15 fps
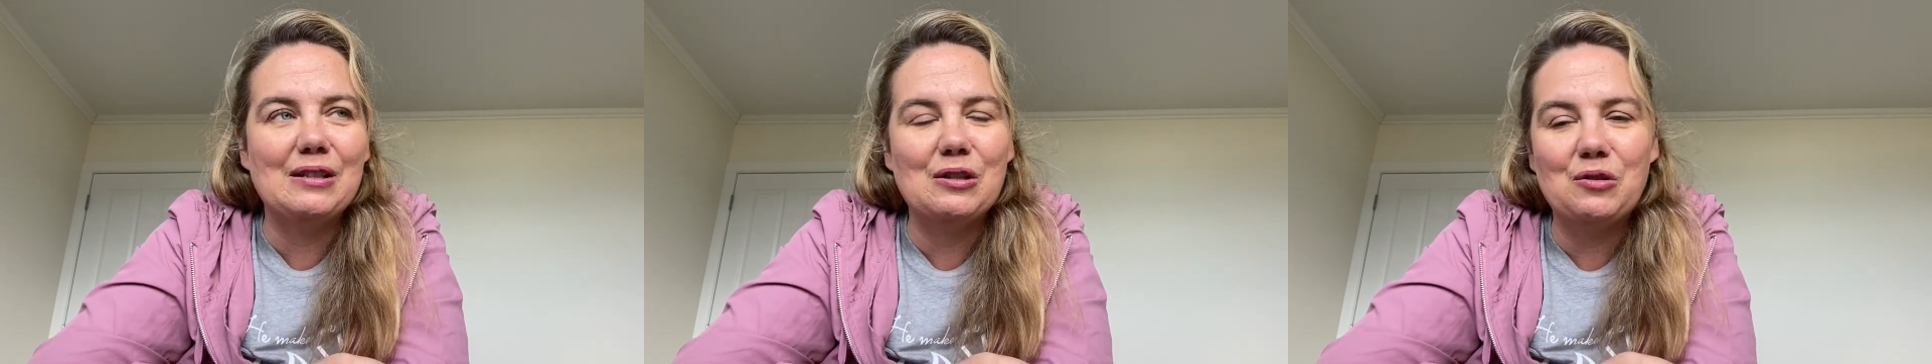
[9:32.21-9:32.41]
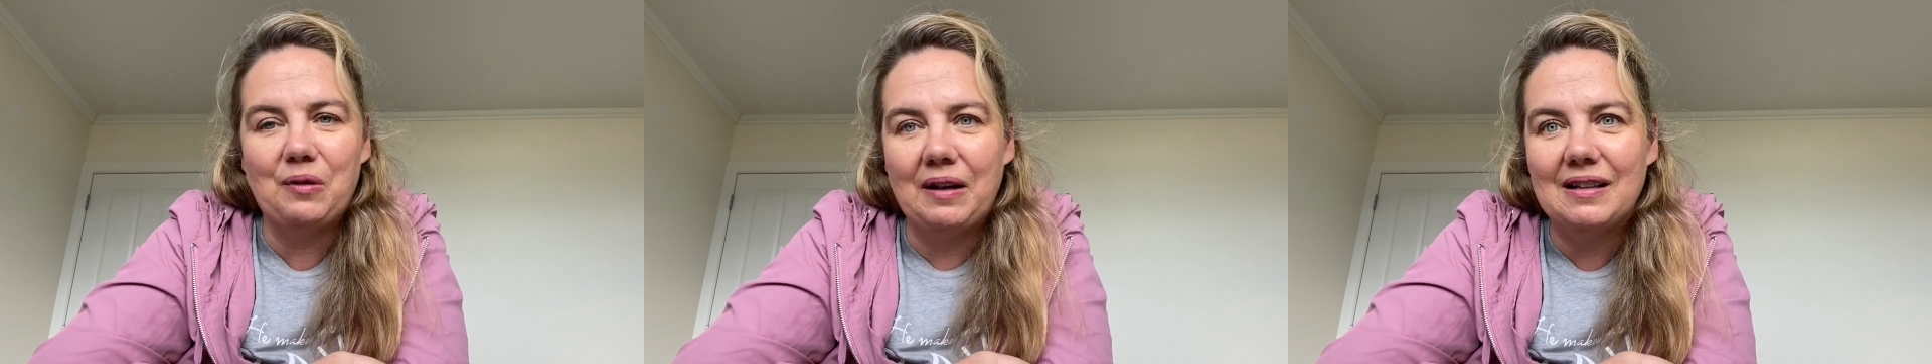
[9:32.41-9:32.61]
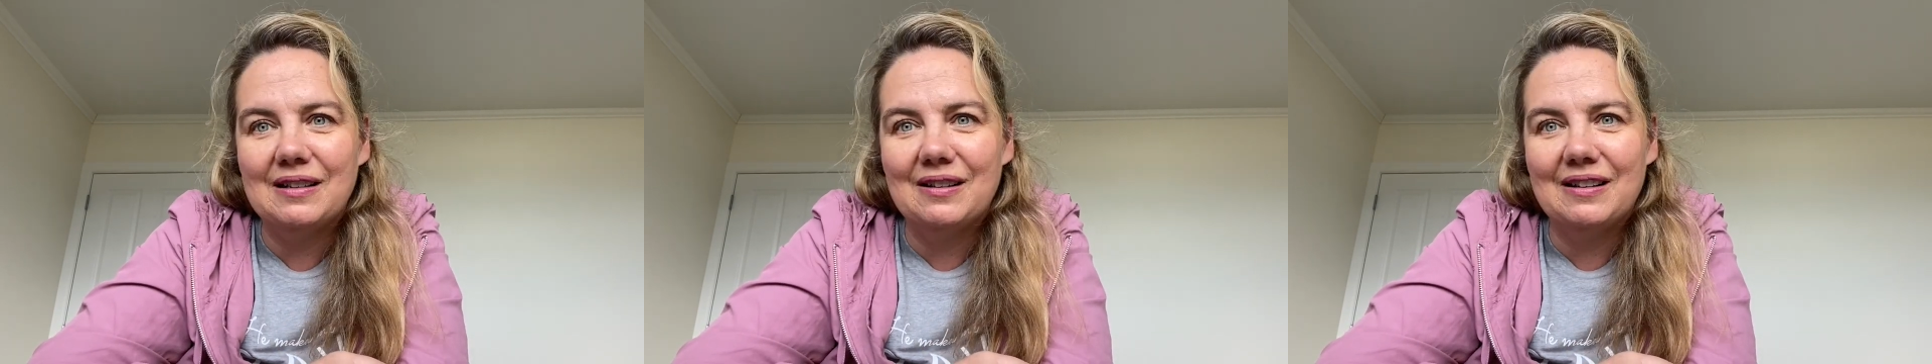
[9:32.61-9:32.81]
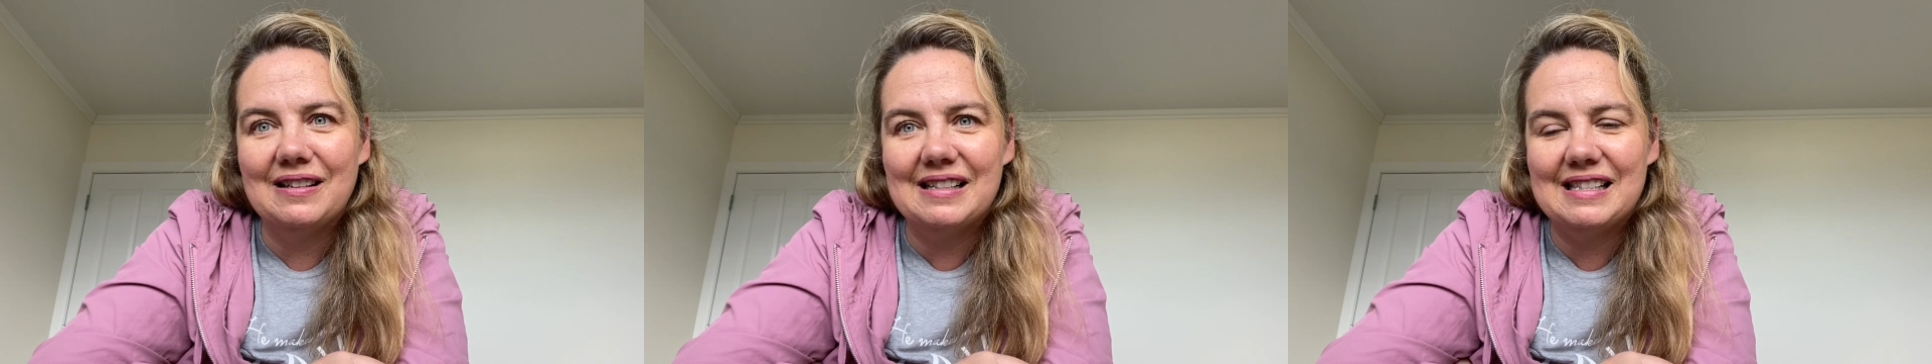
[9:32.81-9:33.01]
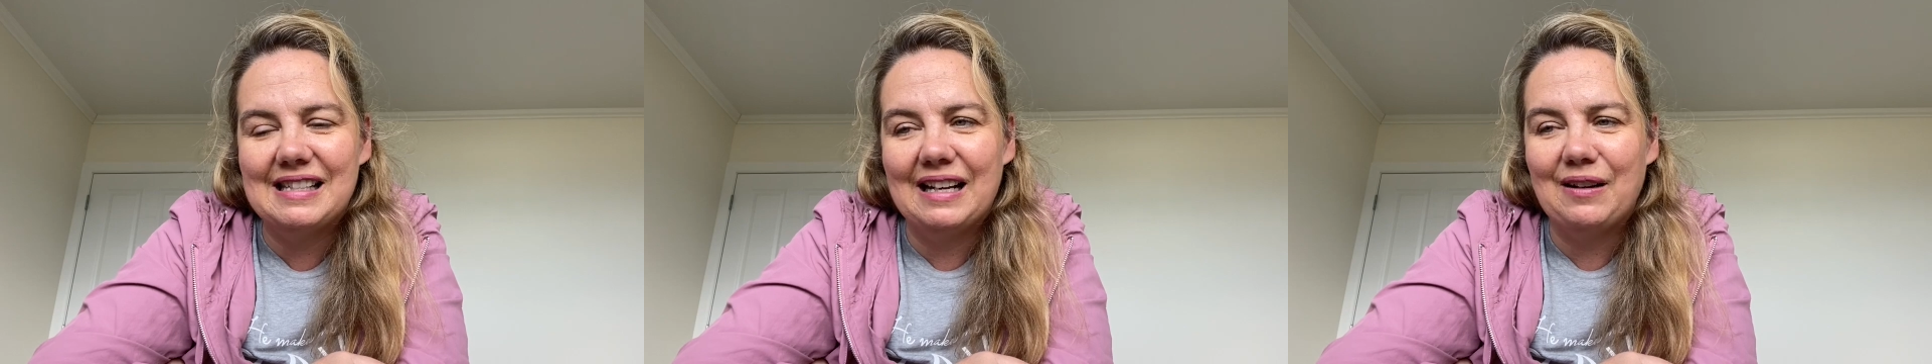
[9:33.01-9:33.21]
stranded on
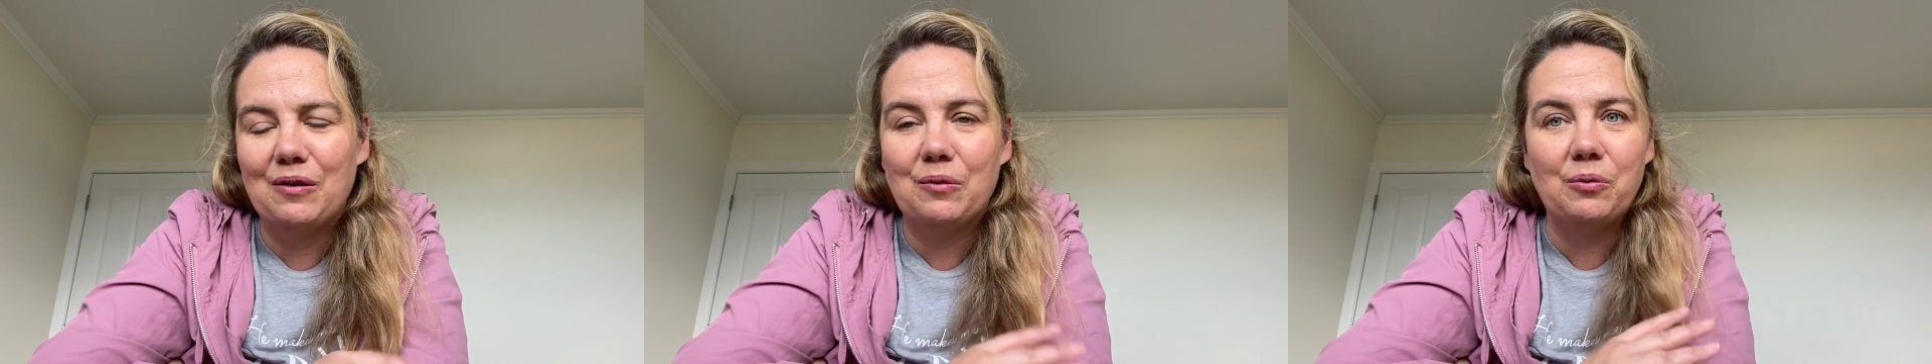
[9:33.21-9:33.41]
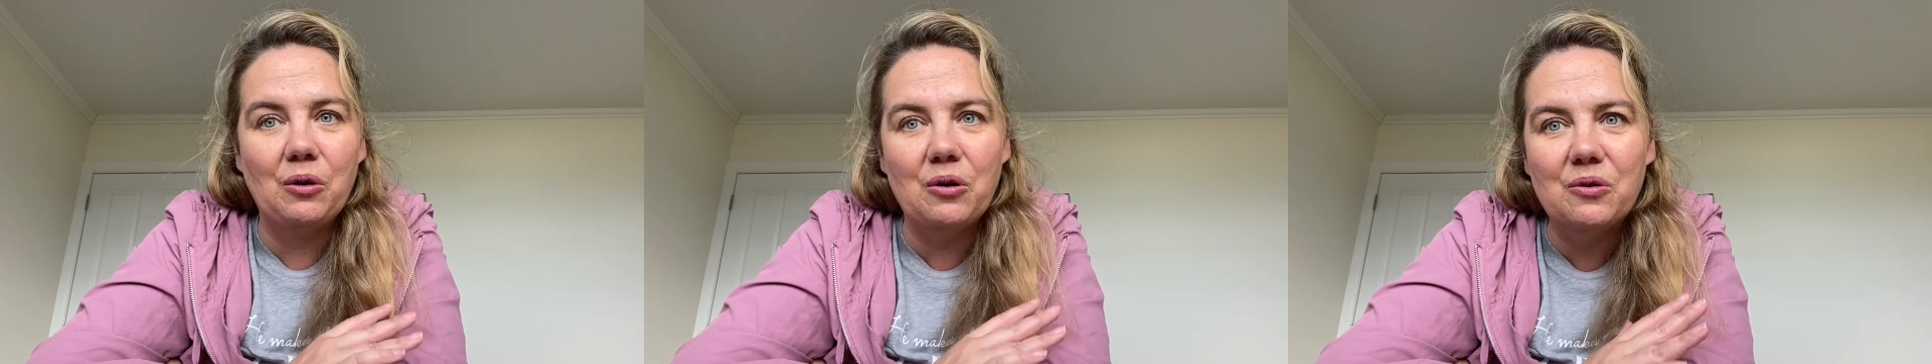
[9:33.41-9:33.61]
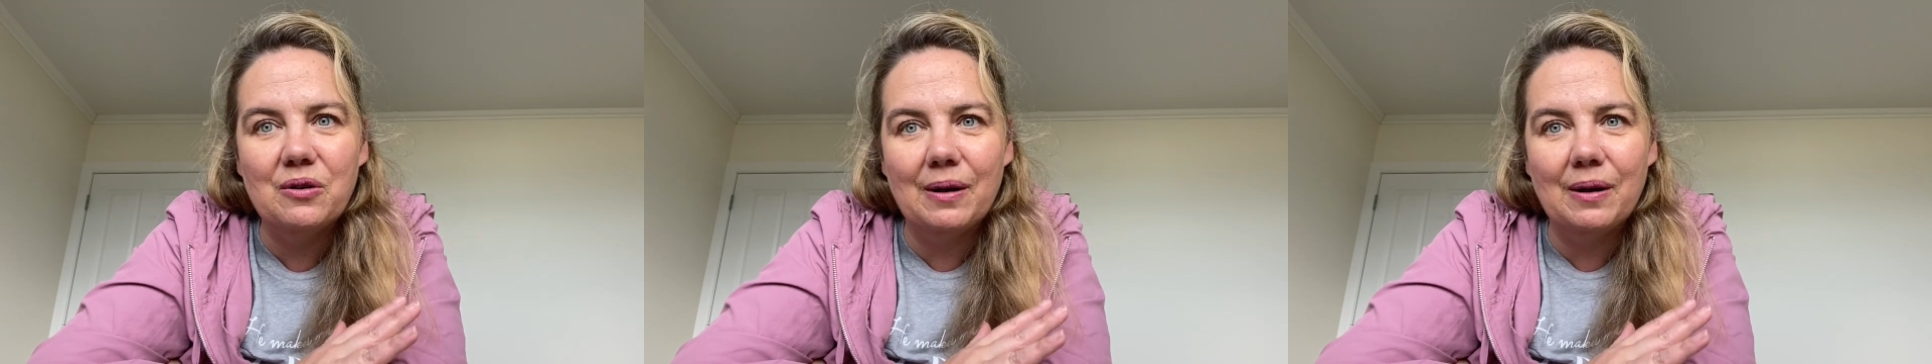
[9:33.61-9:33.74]
the side of the road.